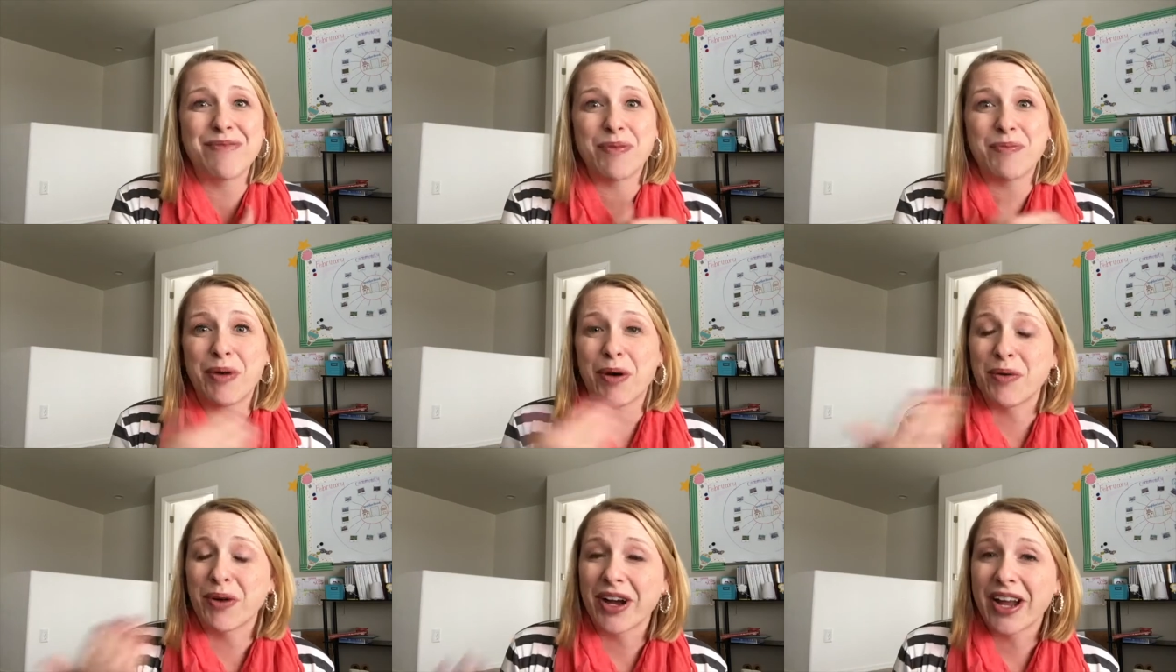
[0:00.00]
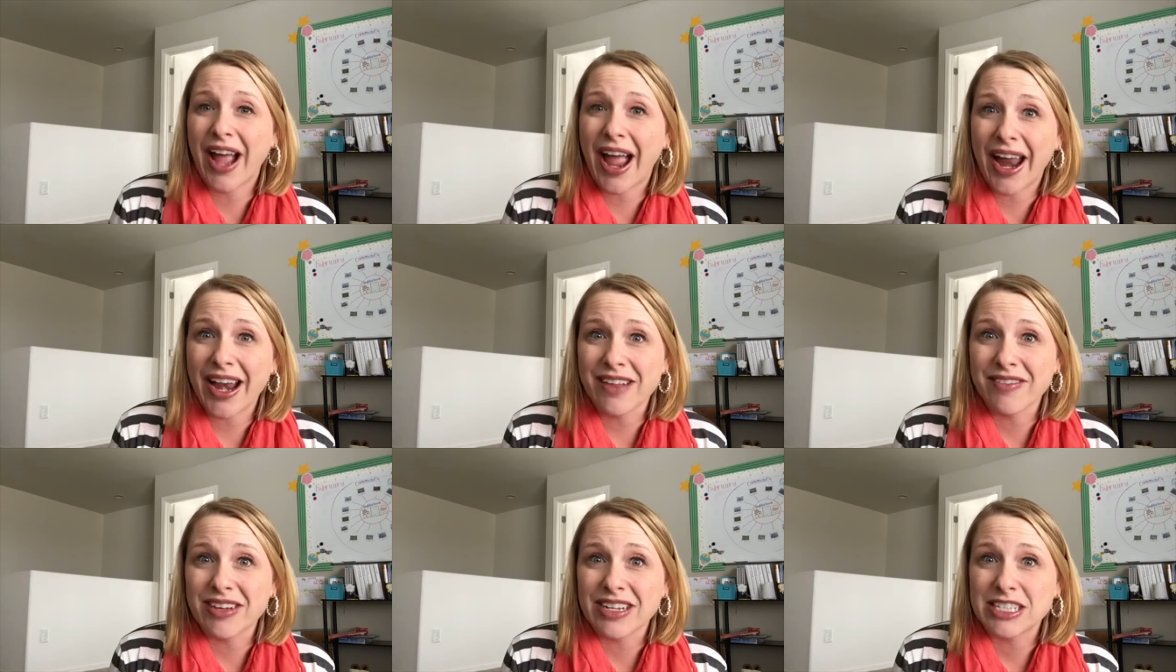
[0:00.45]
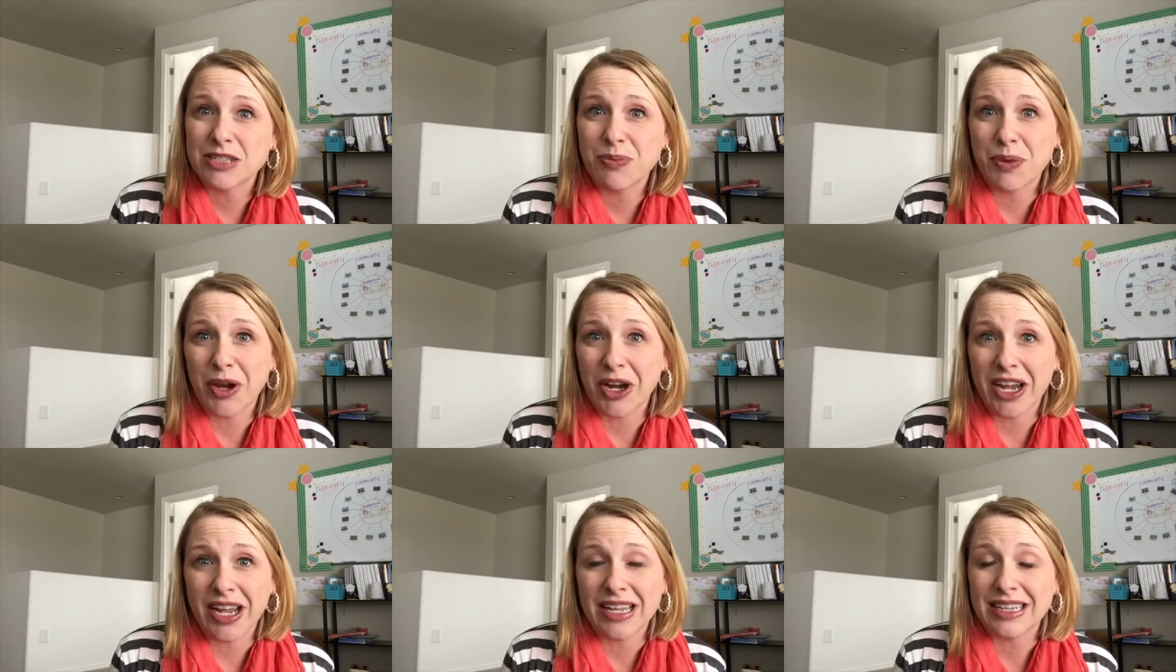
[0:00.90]
But we're kind of
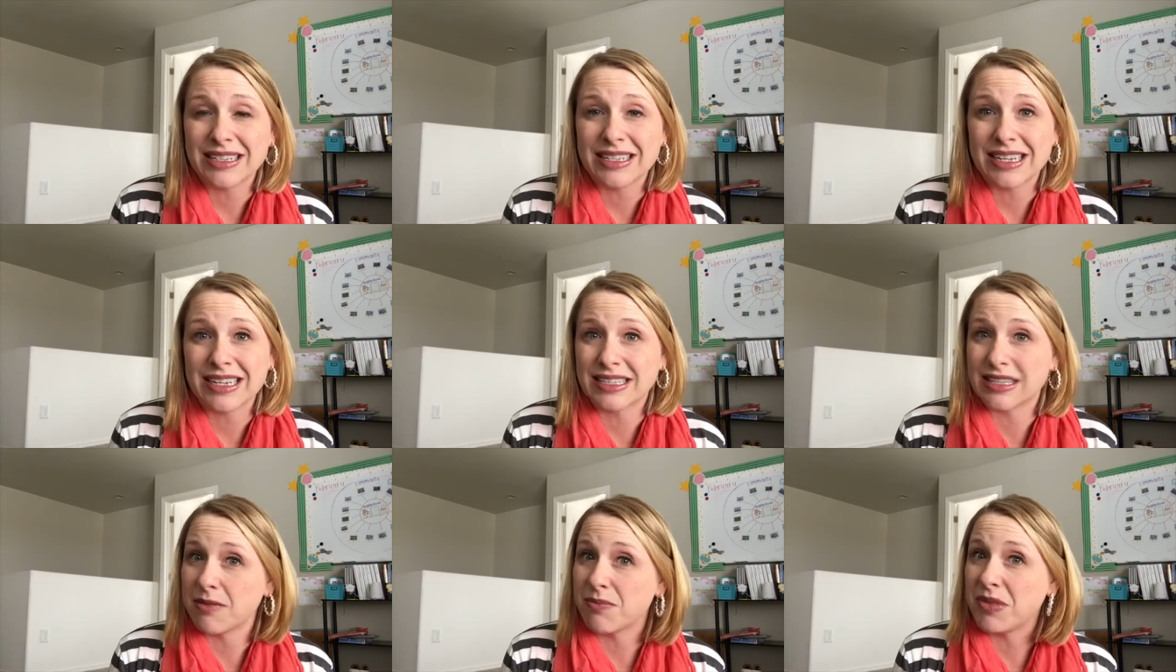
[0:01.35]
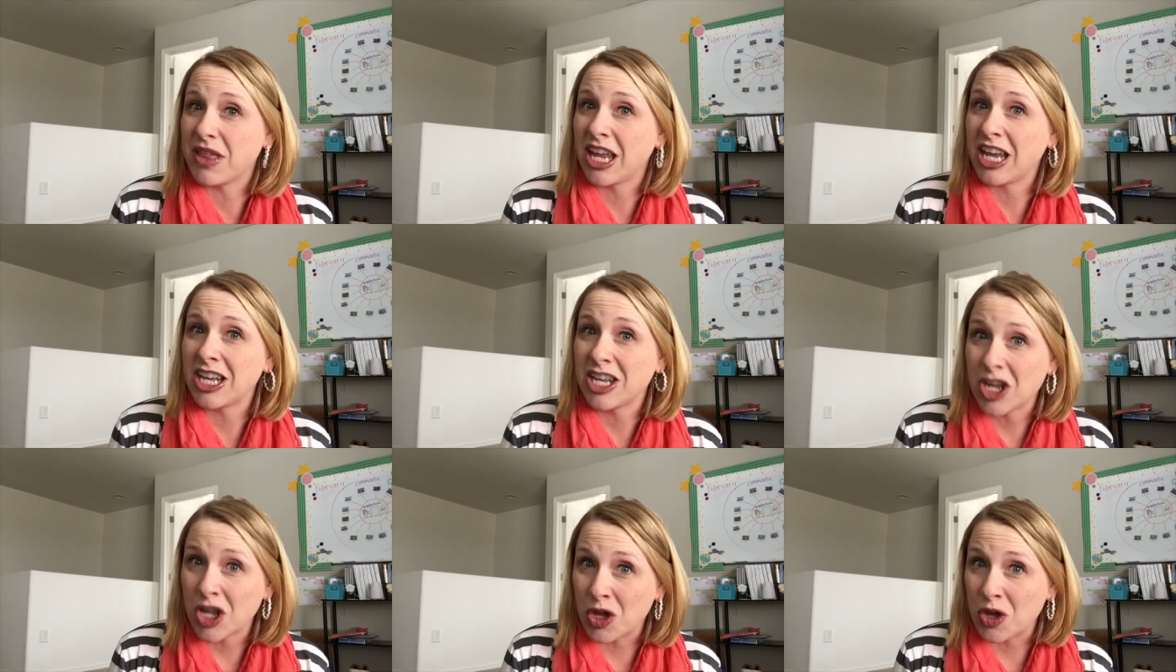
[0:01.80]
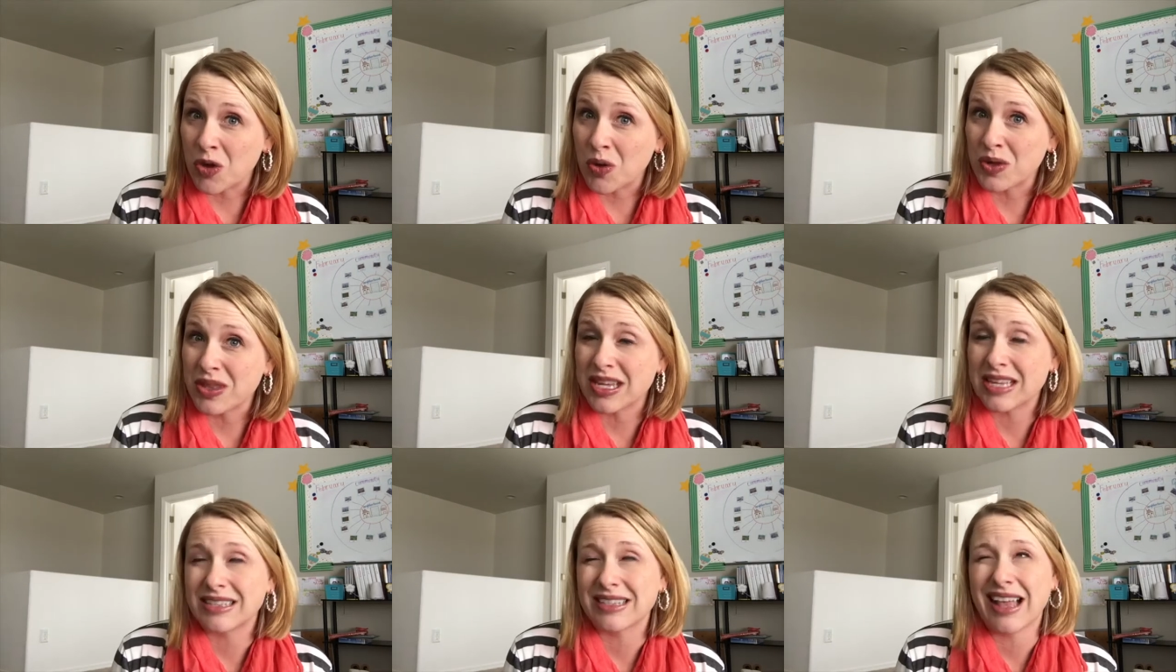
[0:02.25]
experiencing something
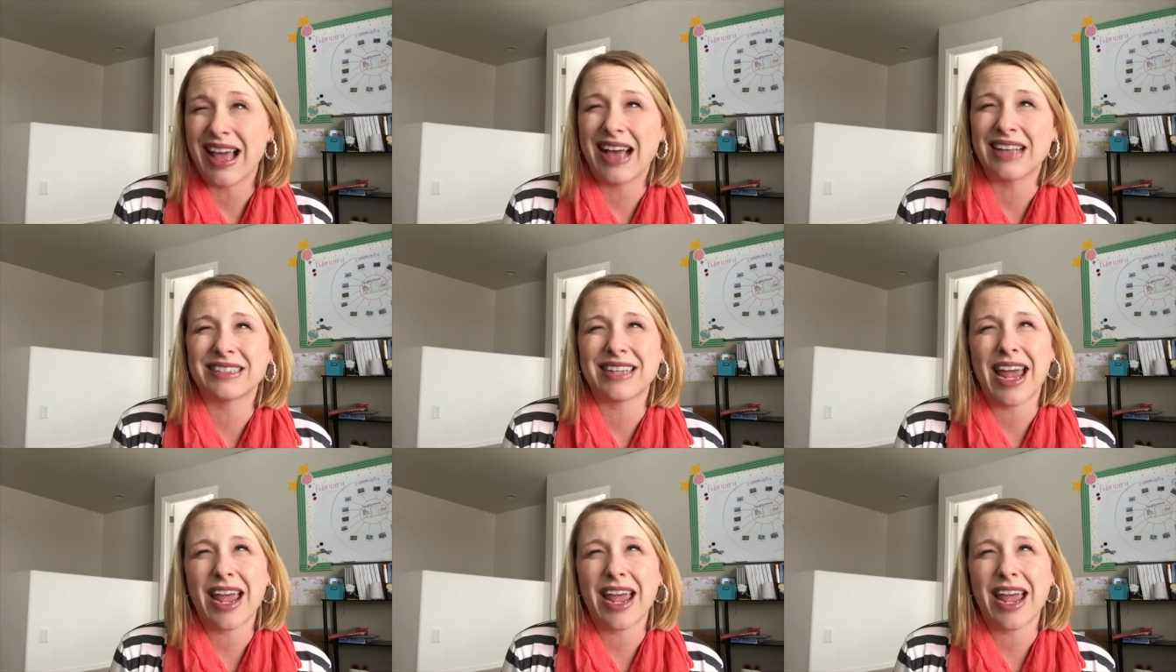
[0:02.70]
new these last,